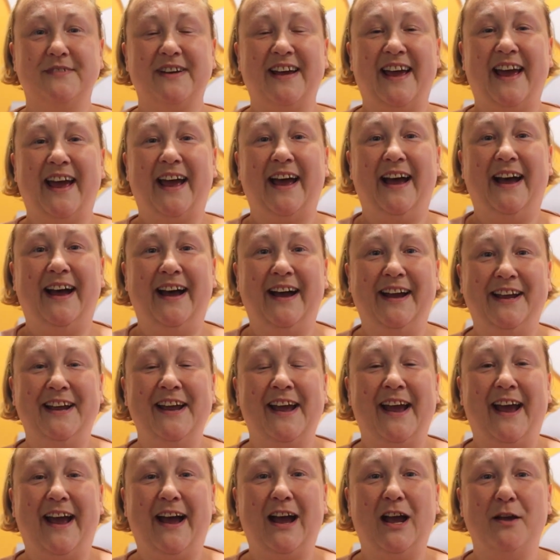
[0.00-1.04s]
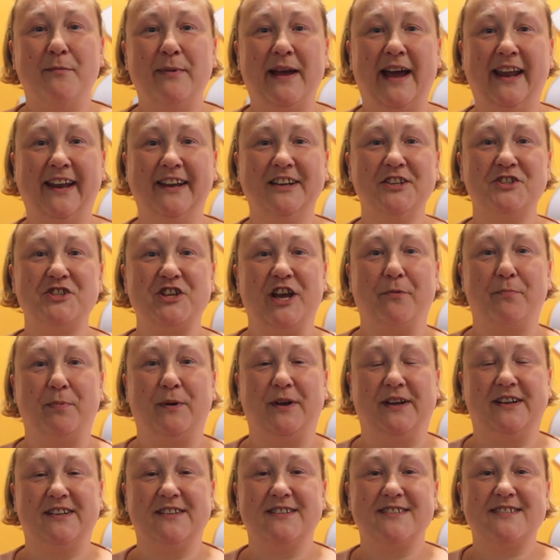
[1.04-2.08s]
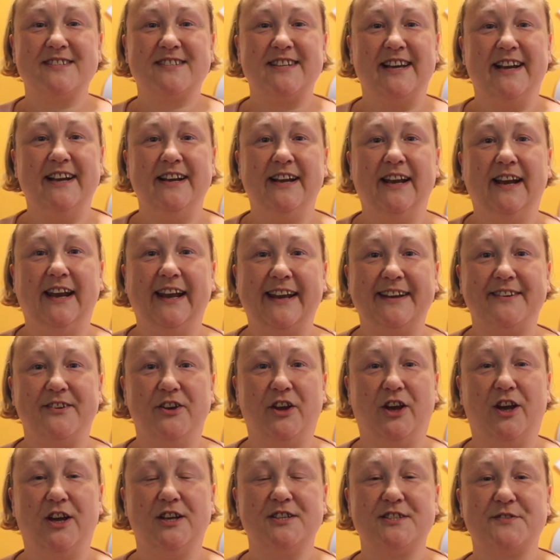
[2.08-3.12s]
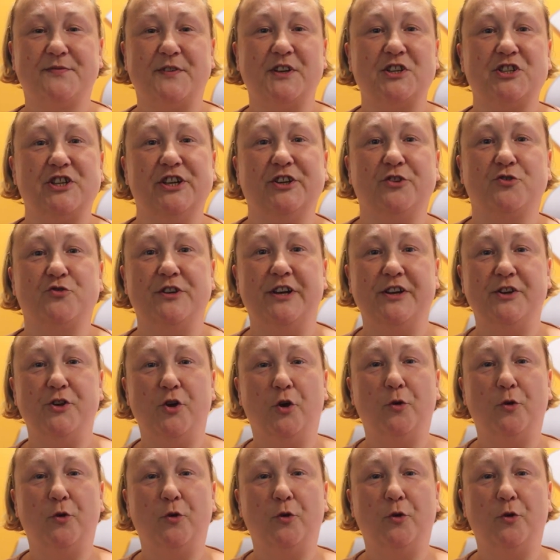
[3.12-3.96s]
Hi, I'm Helen Shepherd, Senior Lead Nurse for Children and Young